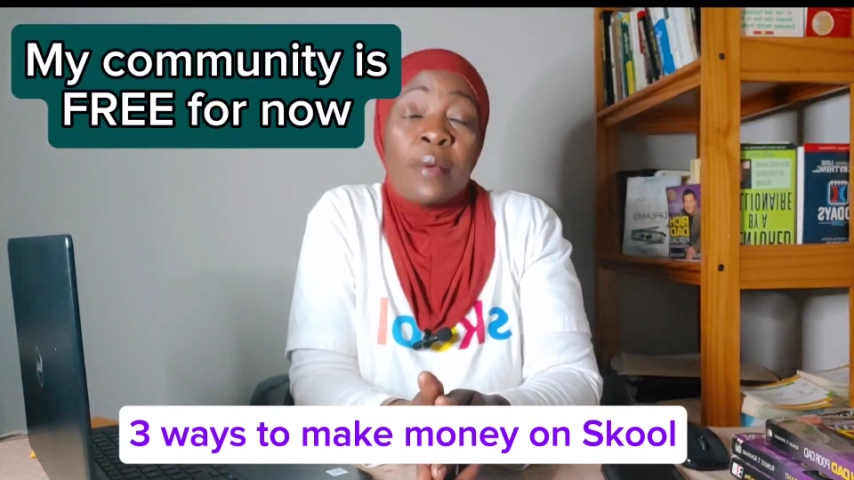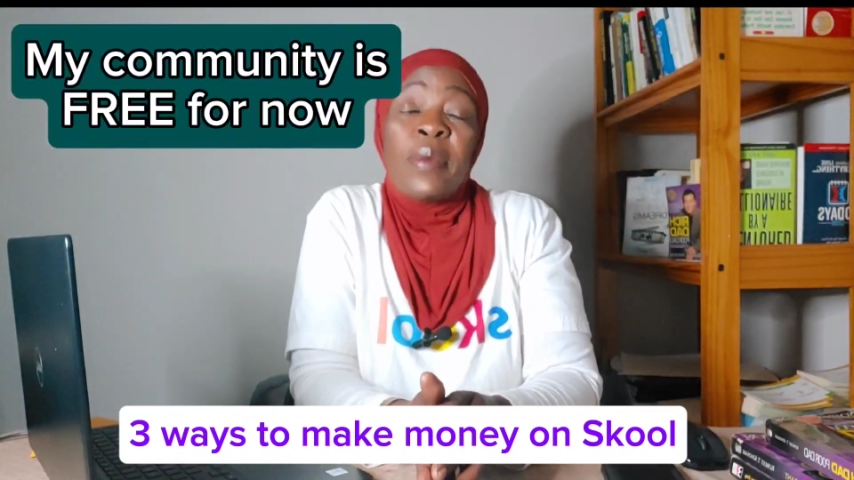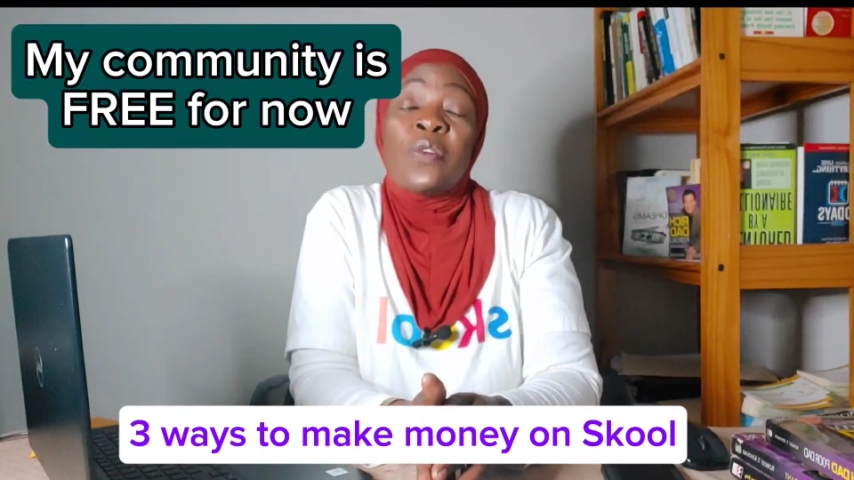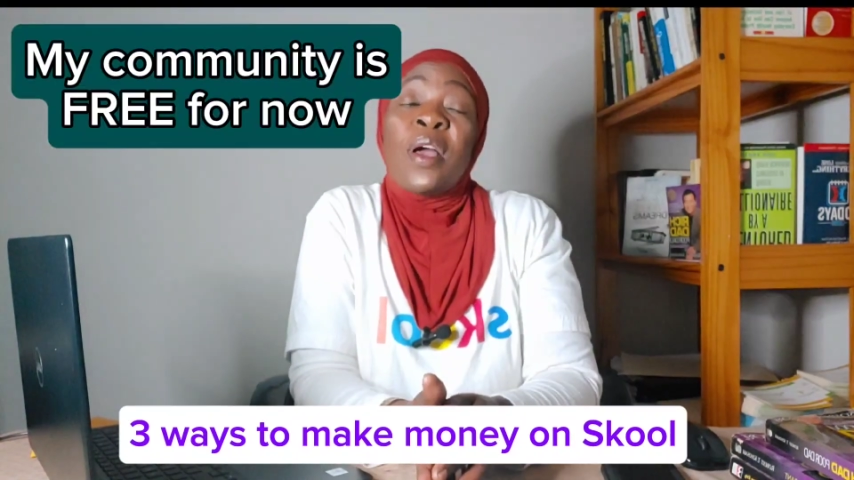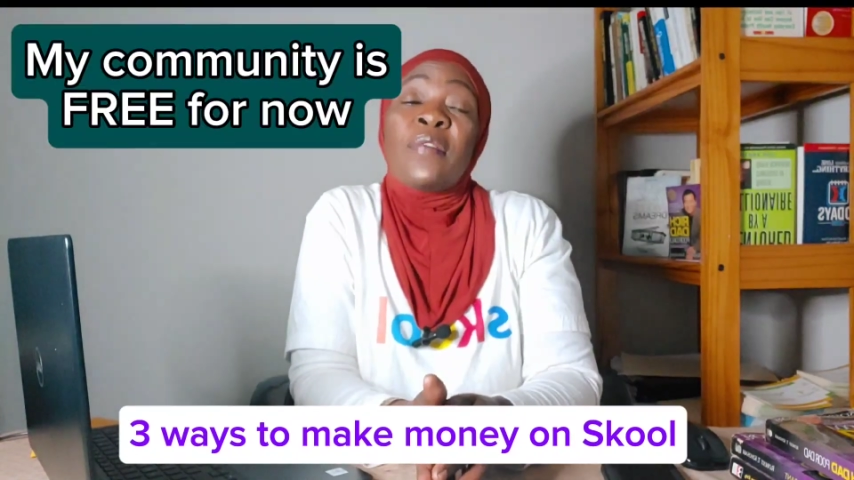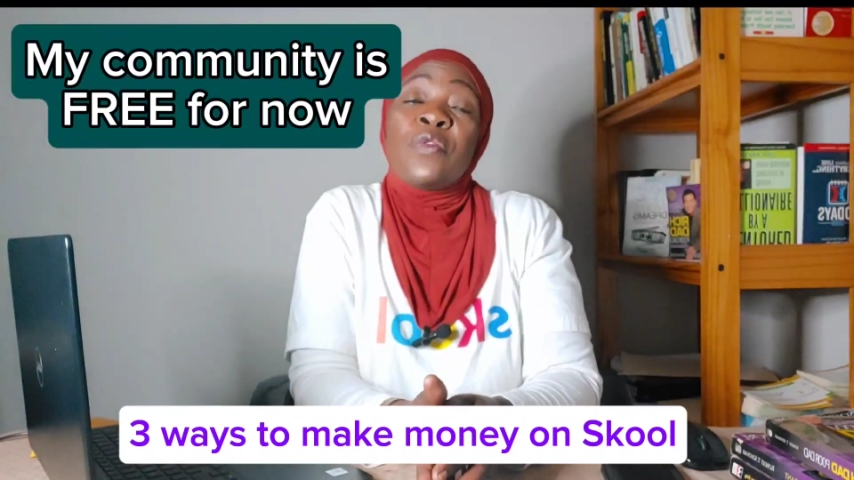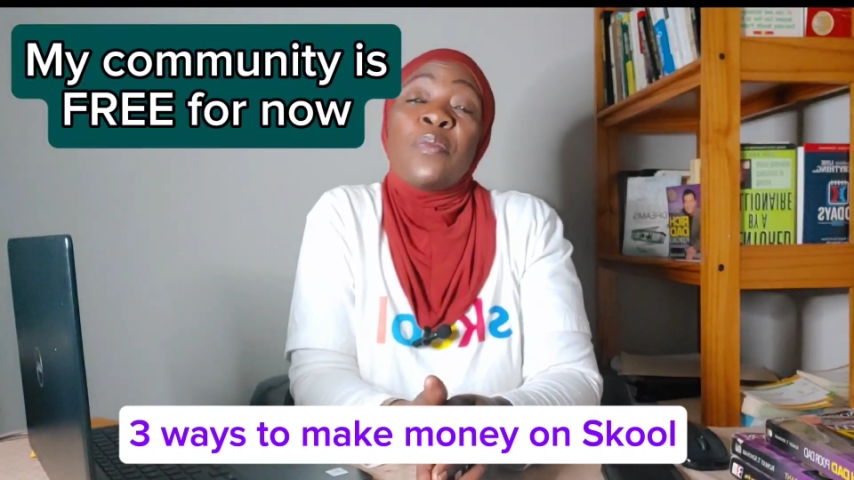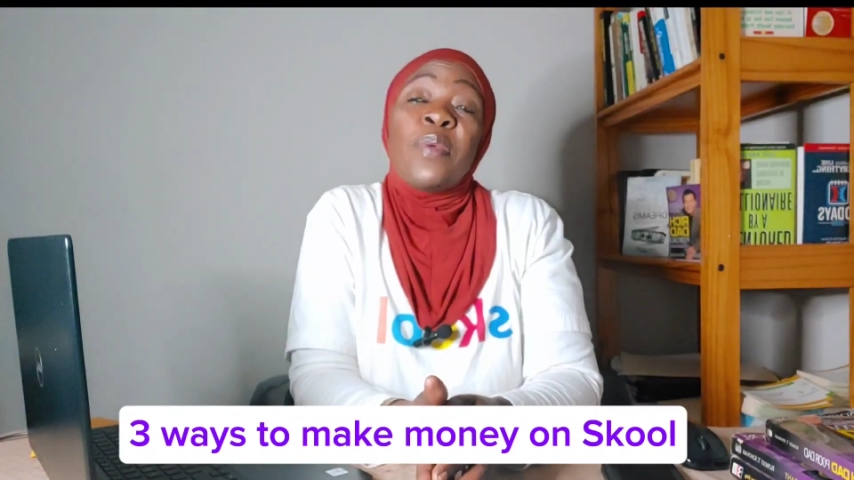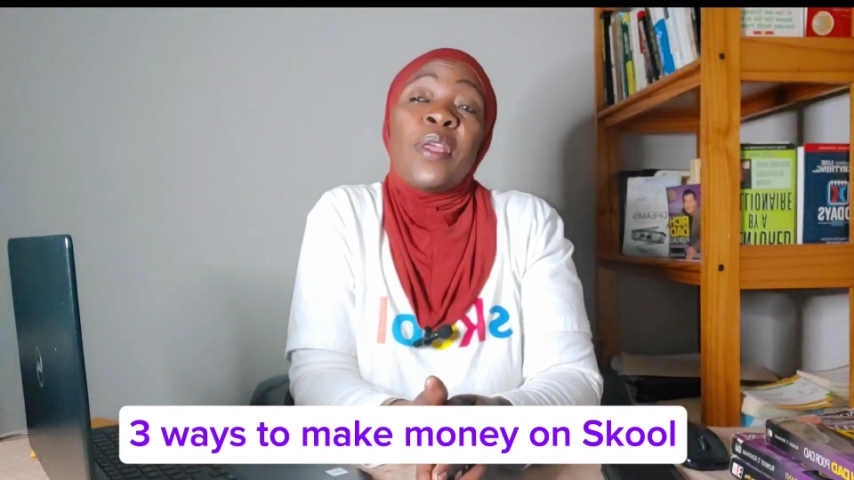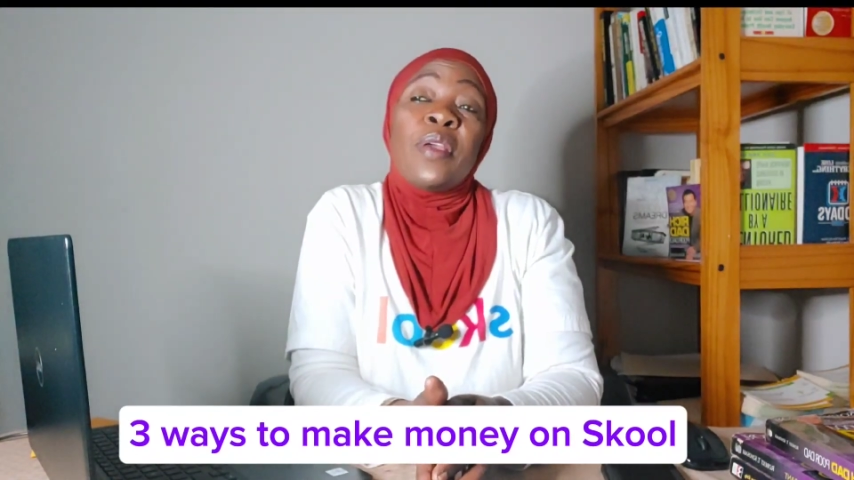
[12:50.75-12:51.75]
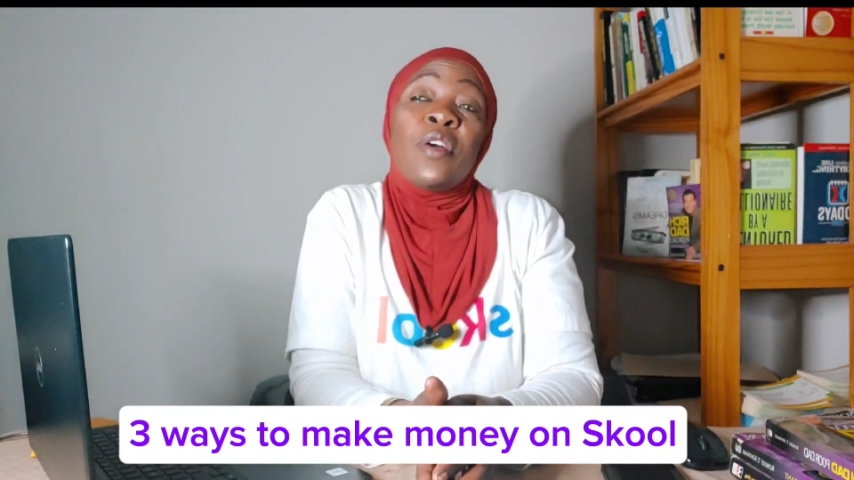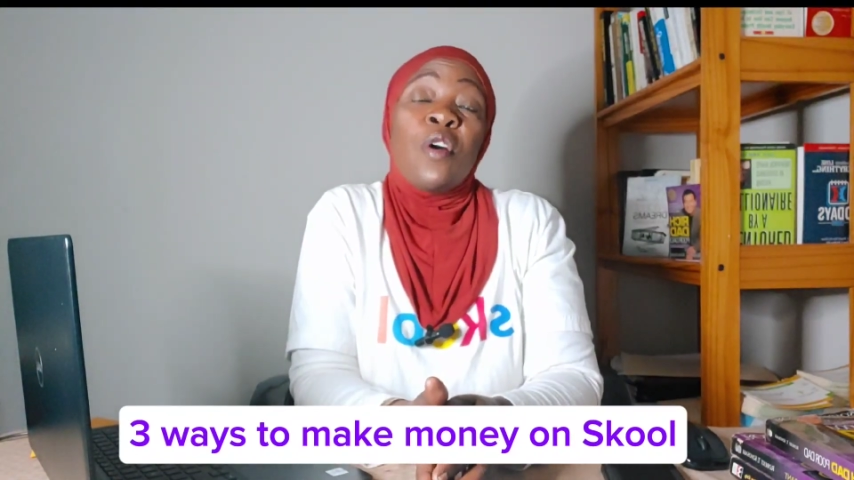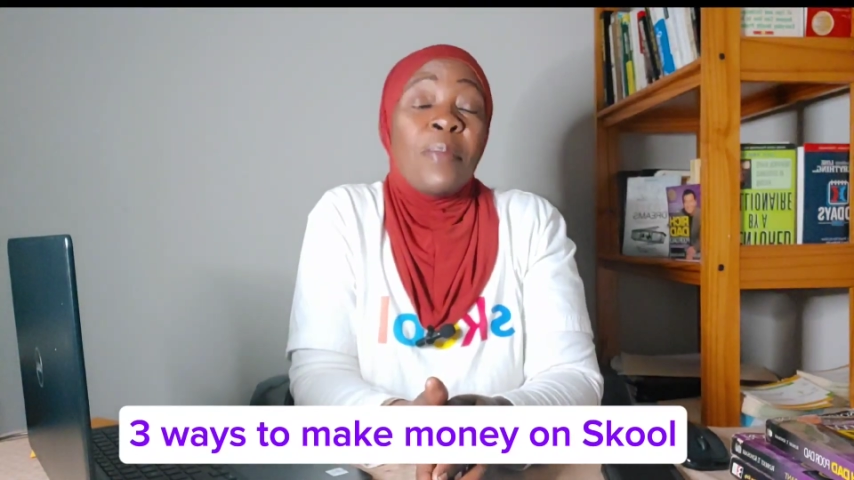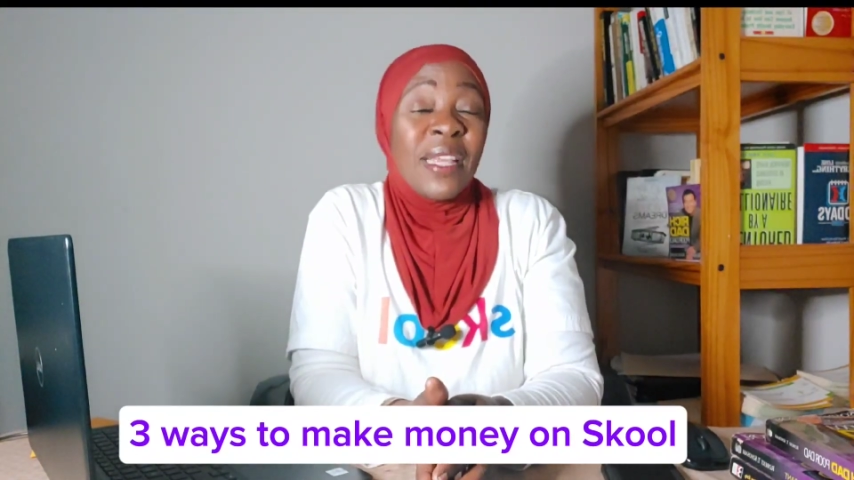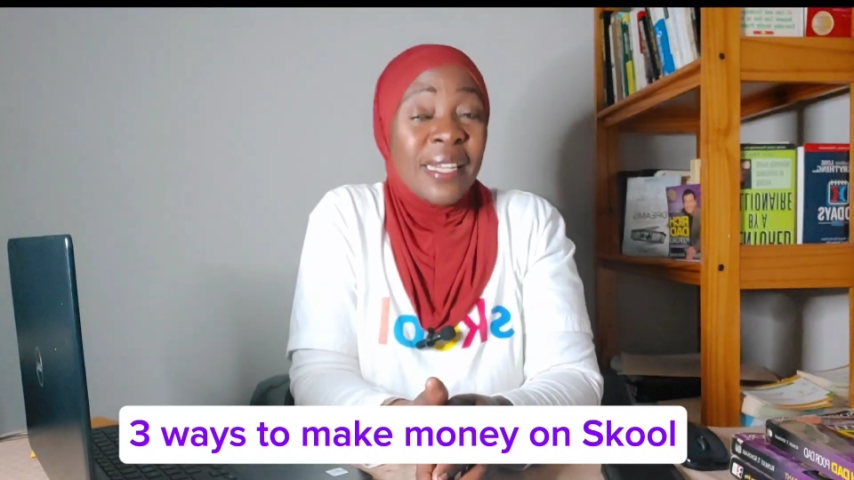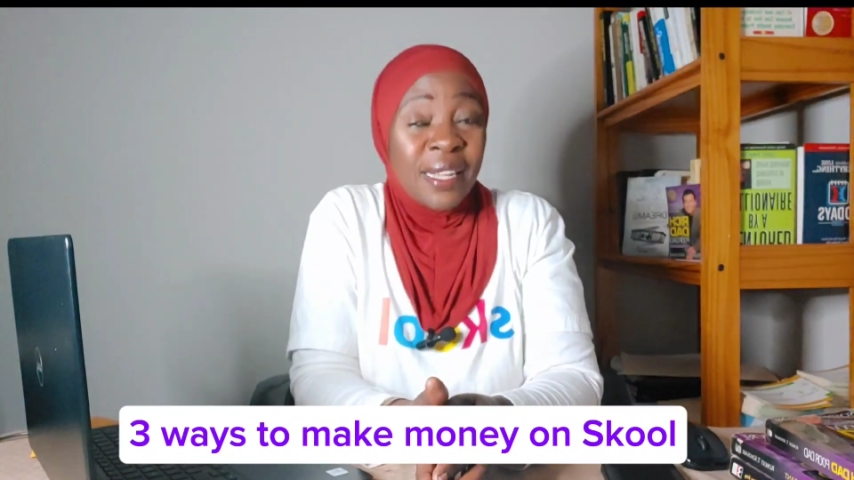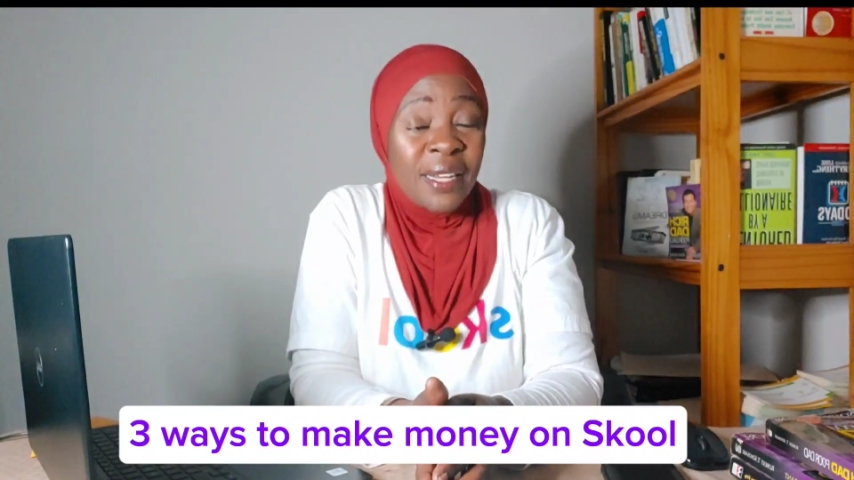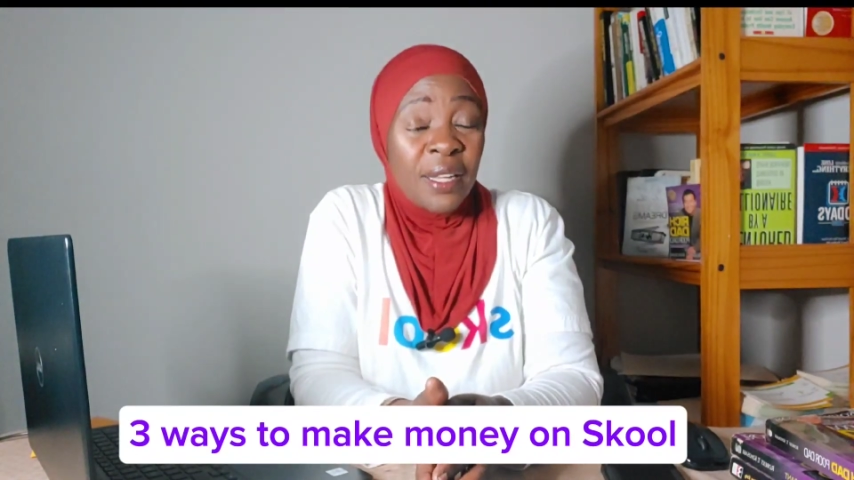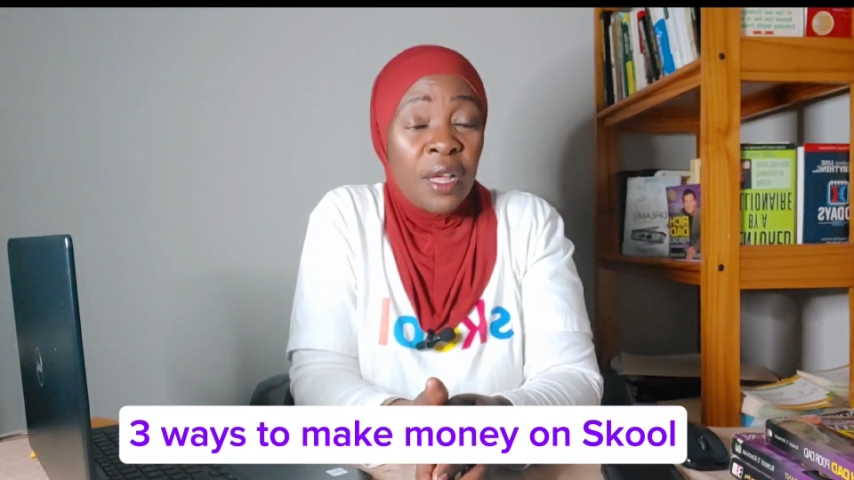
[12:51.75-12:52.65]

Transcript: But you have to be committed.